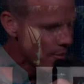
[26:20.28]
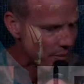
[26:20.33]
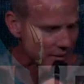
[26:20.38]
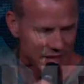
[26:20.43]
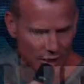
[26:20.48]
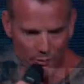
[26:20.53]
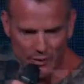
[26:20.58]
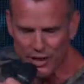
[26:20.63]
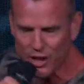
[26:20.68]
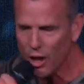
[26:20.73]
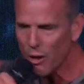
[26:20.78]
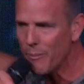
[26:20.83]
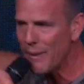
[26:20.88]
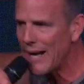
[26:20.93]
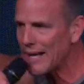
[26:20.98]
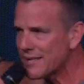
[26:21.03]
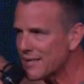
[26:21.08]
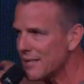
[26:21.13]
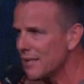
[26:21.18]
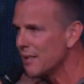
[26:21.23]
but then we go
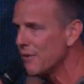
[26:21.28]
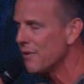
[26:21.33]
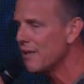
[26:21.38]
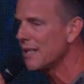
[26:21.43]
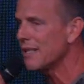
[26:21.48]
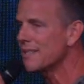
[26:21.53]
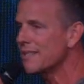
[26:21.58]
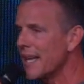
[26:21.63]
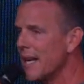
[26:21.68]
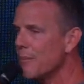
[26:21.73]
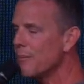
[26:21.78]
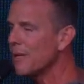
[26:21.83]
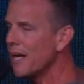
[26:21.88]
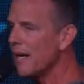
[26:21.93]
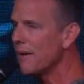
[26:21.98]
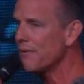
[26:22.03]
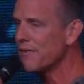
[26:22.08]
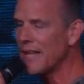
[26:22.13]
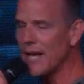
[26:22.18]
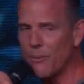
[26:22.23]
back to living the same
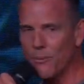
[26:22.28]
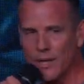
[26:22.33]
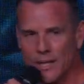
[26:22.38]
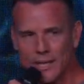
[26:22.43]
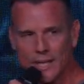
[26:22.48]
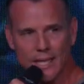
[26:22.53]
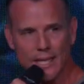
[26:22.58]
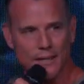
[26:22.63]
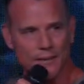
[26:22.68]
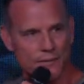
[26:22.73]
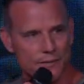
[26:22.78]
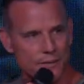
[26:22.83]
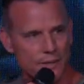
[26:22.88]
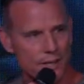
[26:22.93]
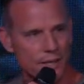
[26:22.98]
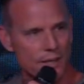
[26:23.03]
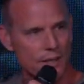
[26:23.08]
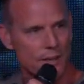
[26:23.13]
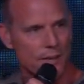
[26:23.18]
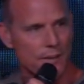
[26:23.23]
life that we lived
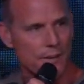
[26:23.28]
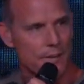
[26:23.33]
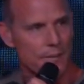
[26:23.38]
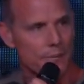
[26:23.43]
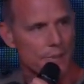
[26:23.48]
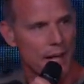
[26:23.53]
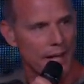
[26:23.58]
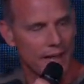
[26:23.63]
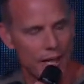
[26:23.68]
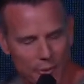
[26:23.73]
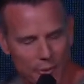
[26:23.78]
and